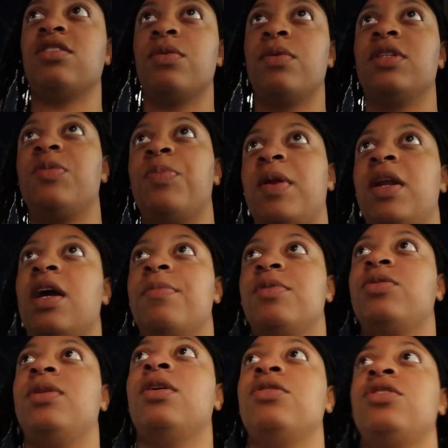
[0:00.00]
So we're splitting up
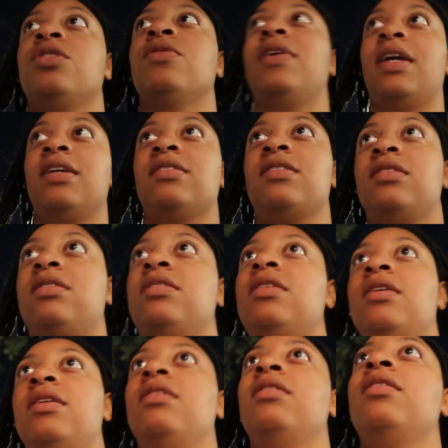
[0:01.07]
between those three exits
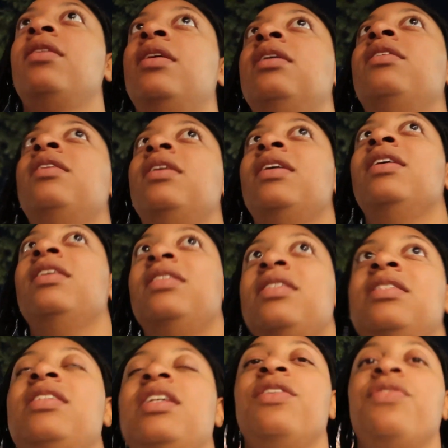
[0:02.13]
to see